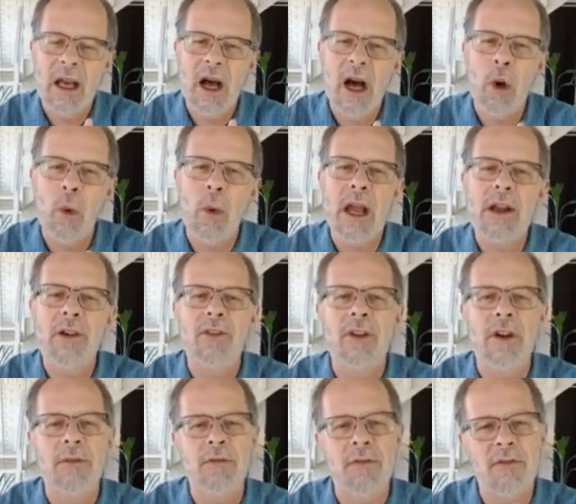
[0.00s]
away
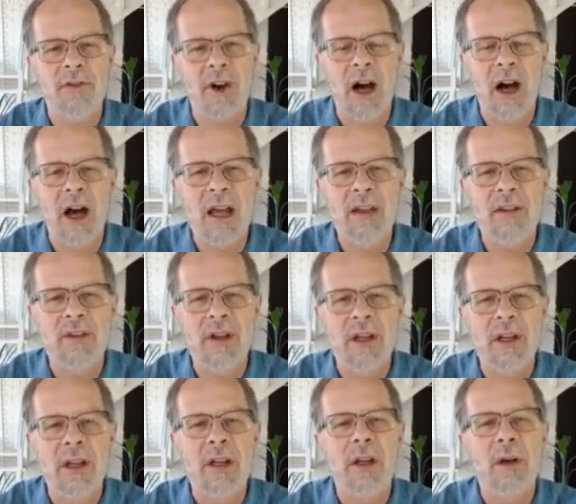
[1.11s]
from 5,
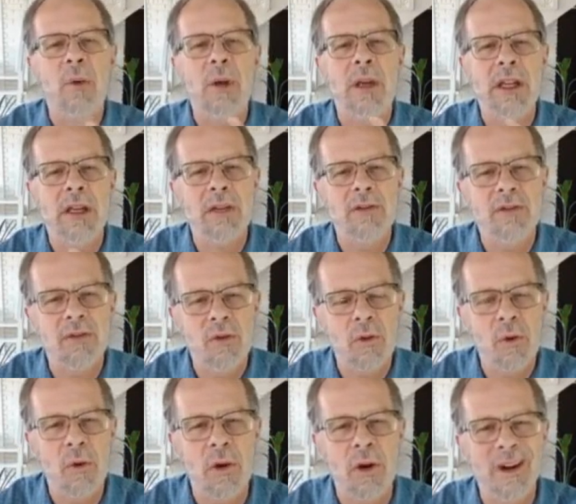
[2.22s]
we get
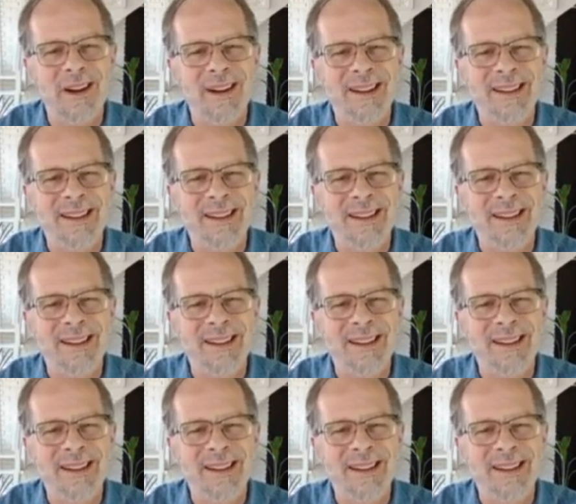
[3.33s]
4.